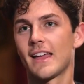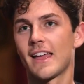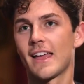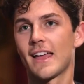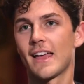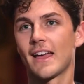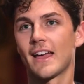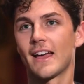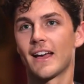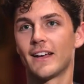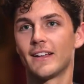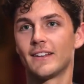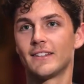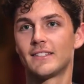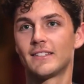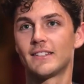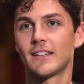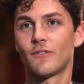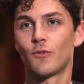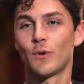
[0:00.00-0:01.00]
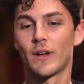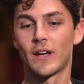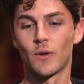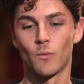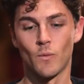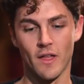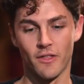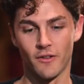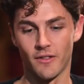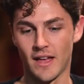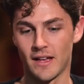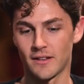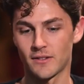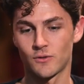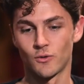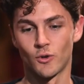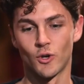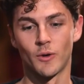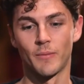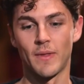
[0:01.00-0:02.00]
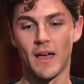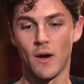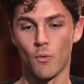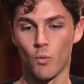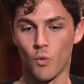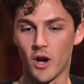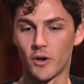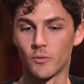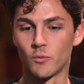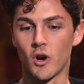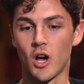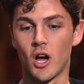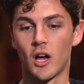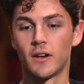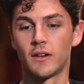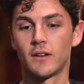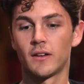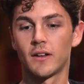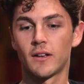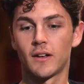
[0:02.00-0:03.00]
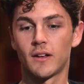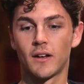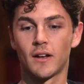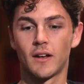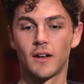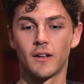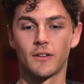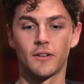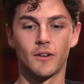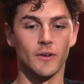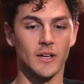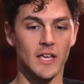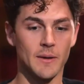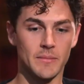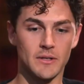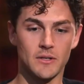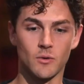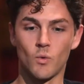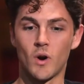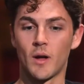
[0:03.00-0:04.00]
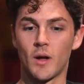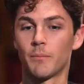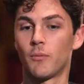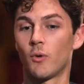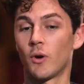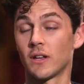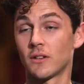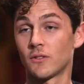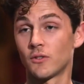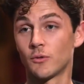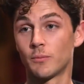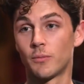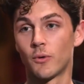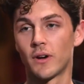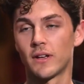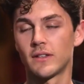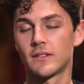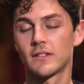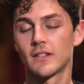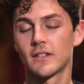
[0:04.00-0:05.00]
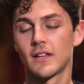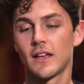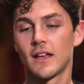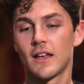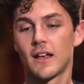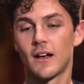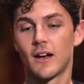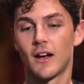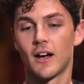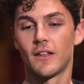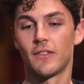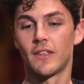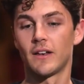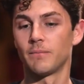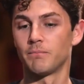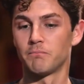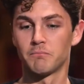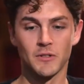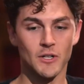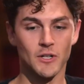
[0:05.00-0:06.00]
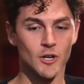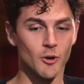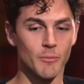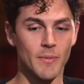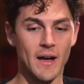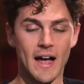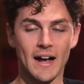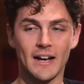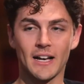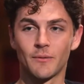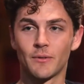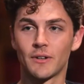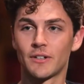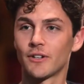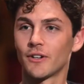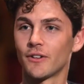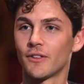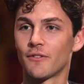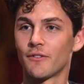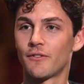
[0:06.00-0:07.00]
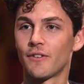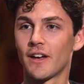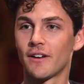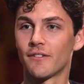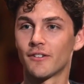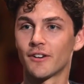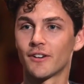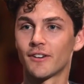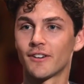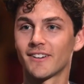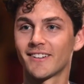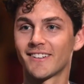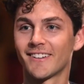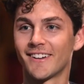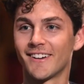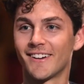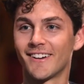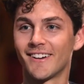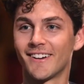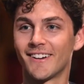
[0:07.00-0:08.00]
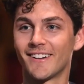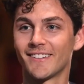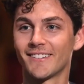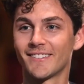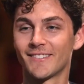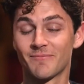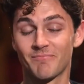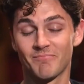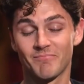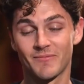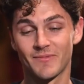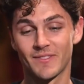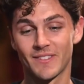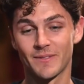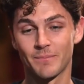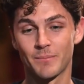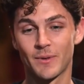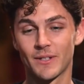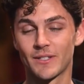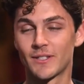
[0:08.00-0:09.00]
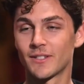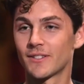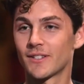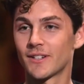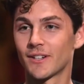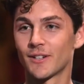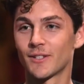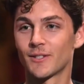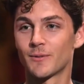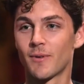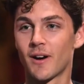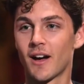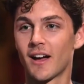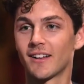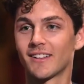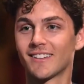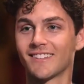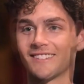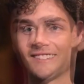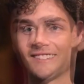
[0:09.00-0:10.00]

And if we can weather that storm, that one run, keep it to 1 point, 2 points, and then go back and return the favor, puts us in a good spot.